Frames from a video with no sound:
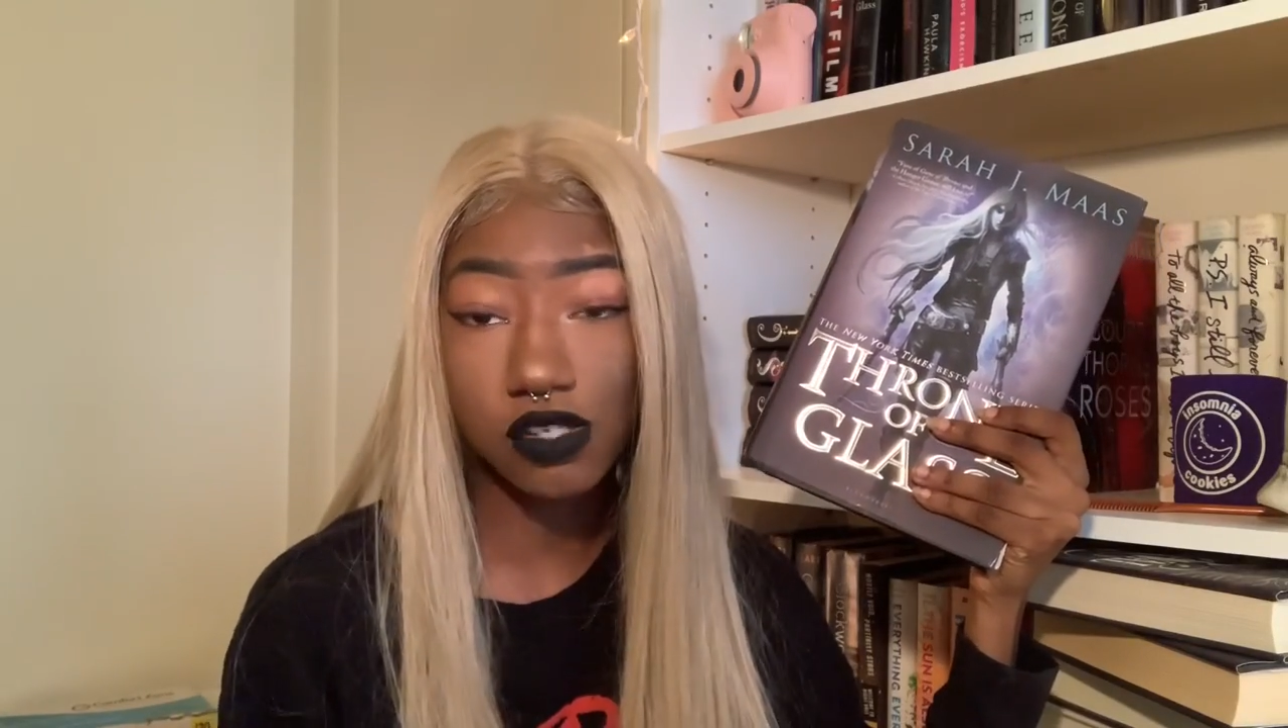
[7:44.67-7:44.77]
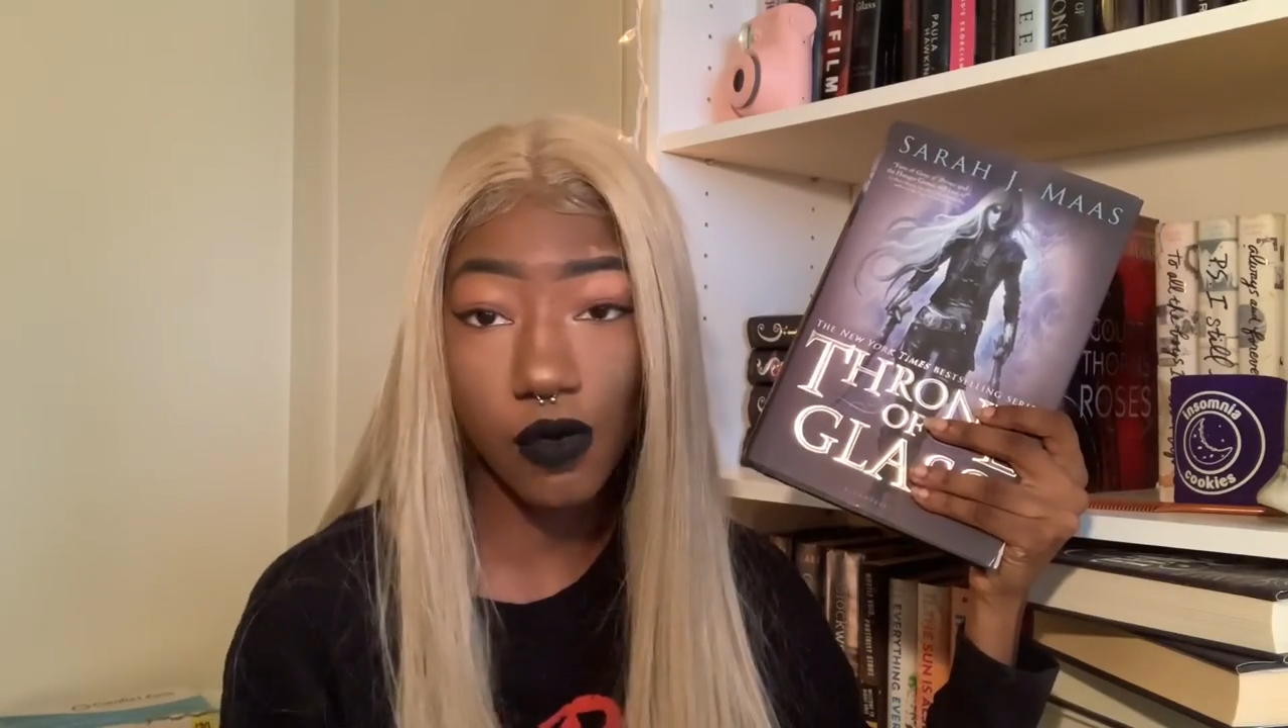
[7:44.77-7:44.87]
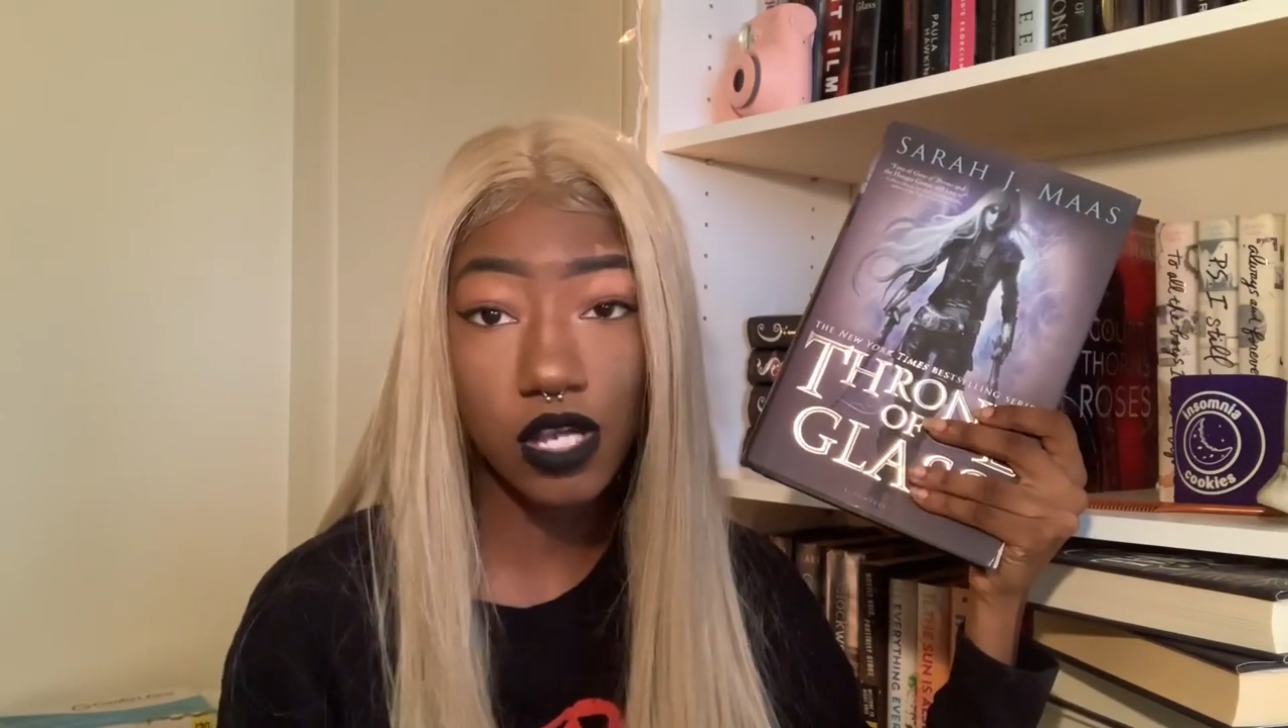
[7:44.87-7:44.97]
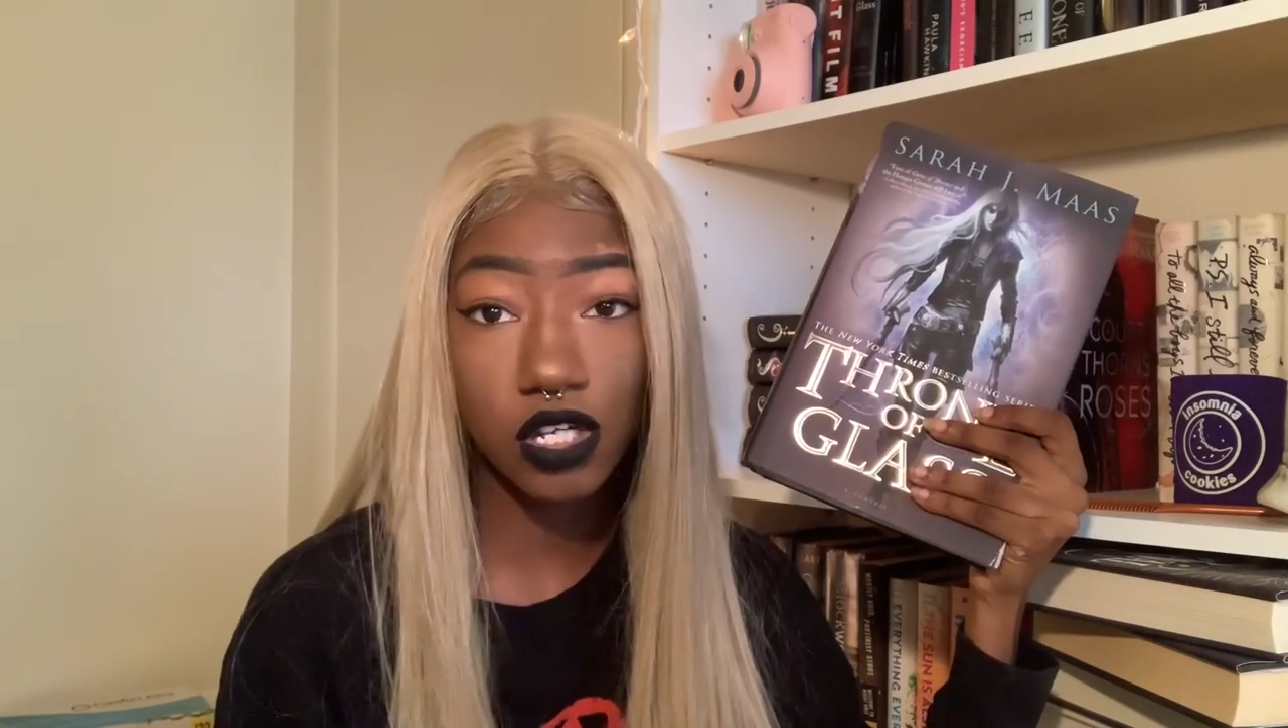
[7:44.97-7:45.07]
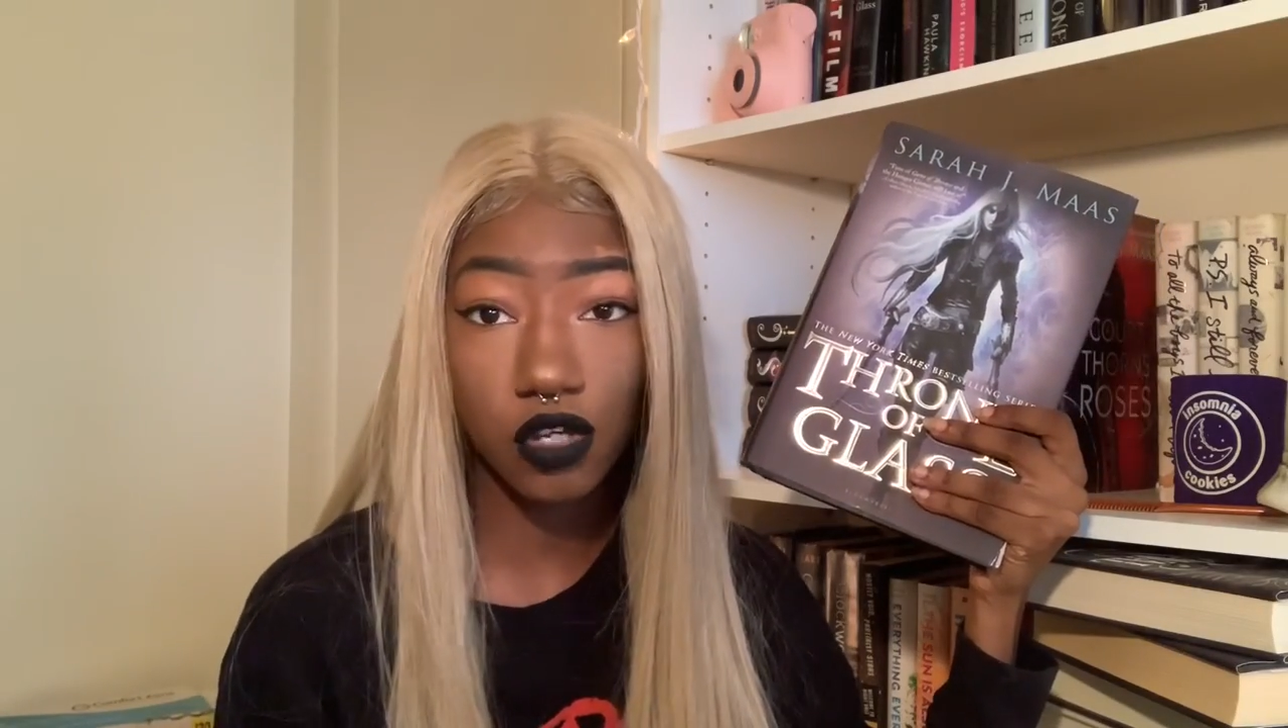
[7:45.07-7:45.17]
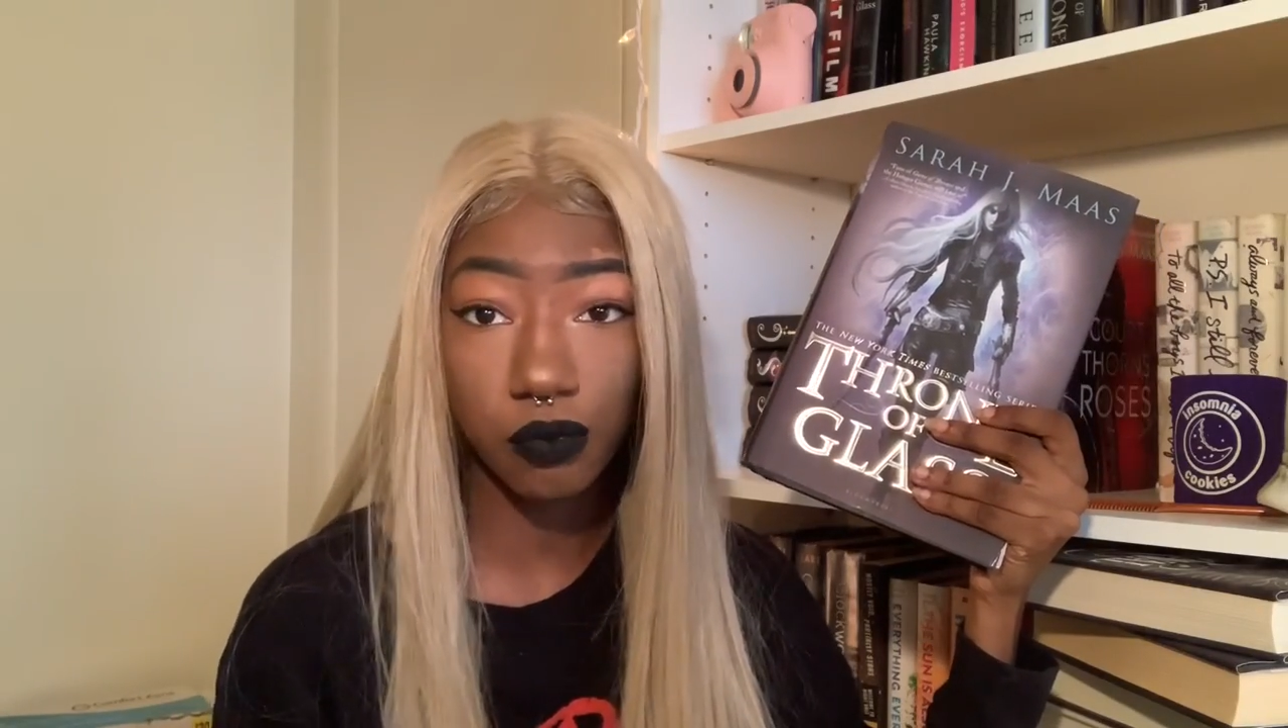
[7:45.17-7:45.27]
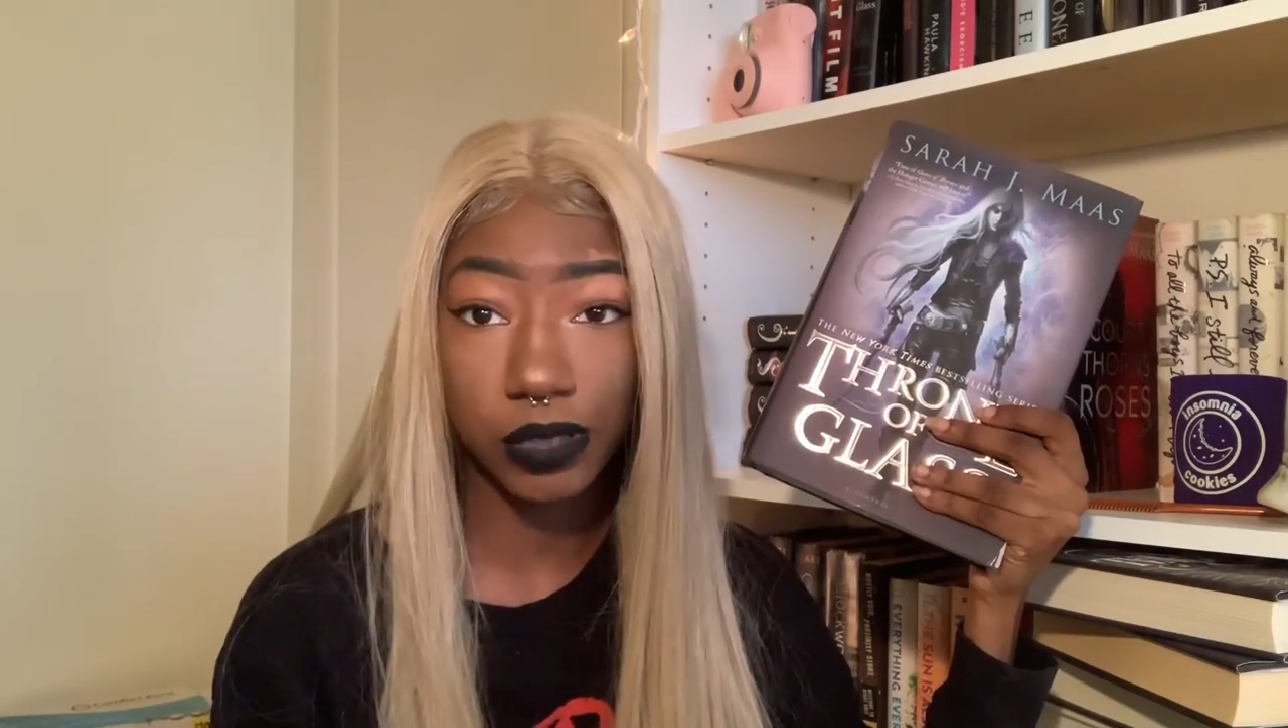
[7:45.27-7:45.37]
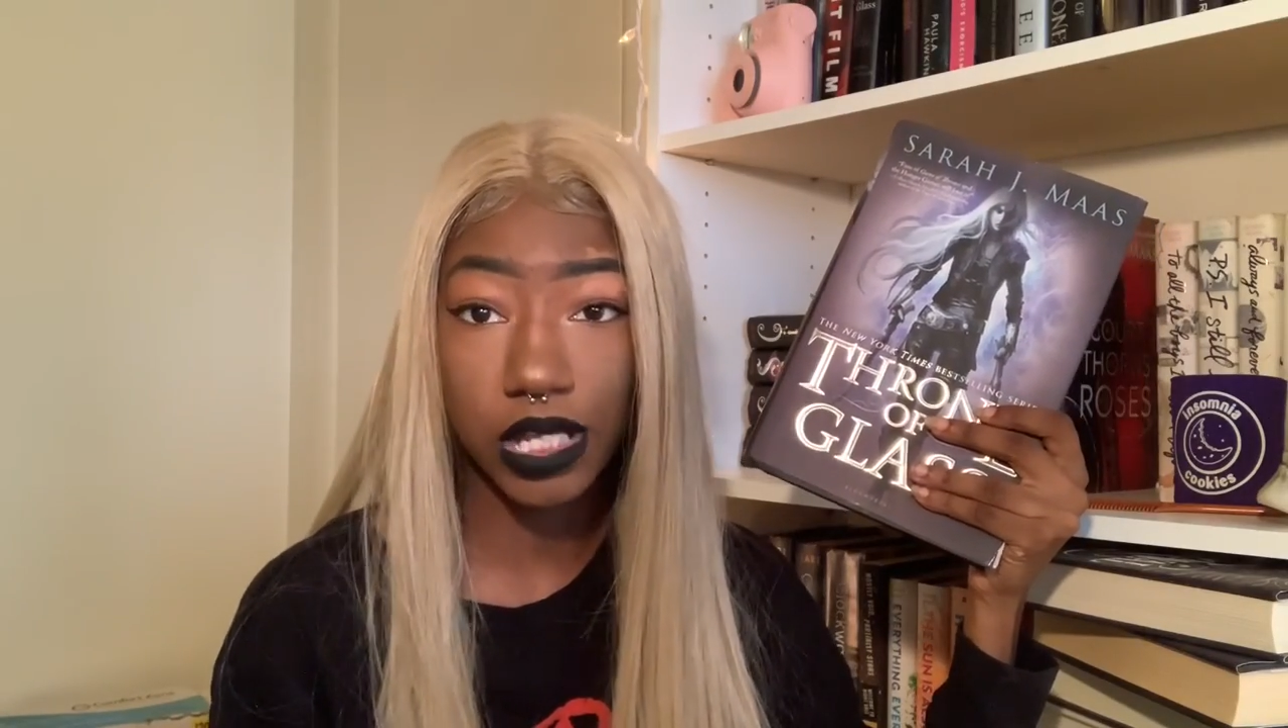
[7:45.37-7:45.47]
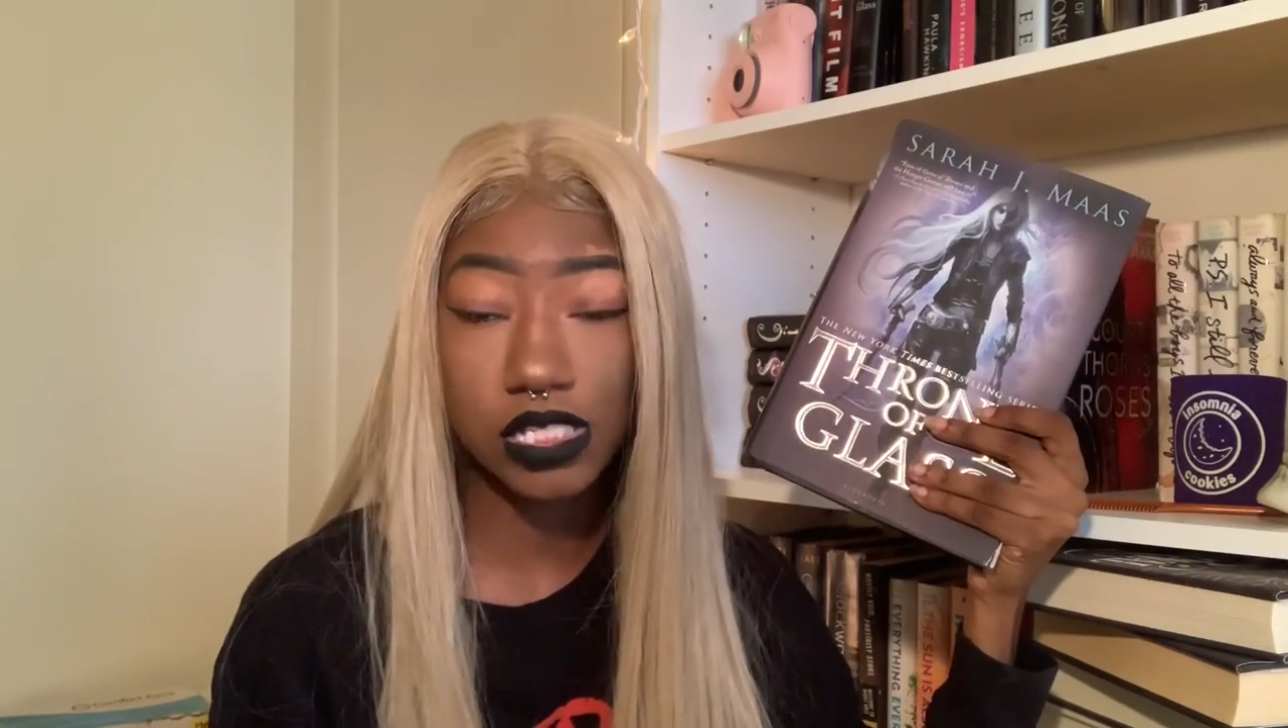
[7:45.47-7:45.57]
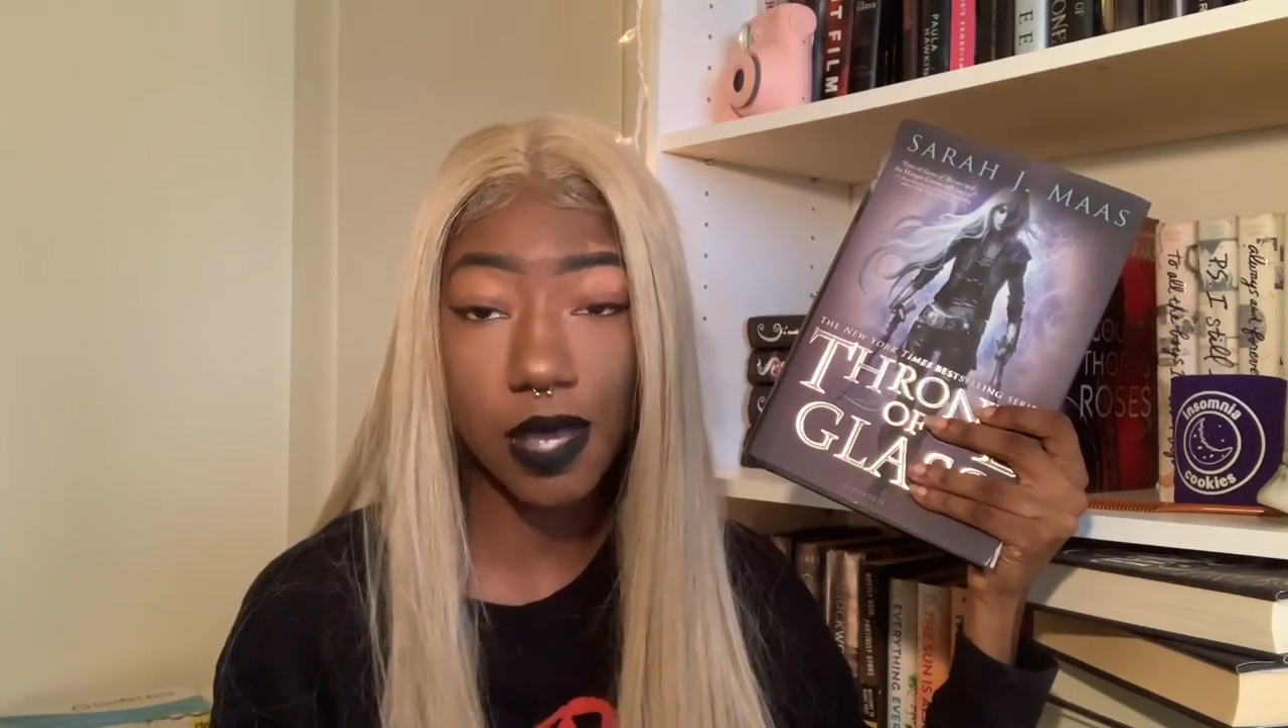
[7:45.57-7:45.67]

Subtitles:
on Goodreads,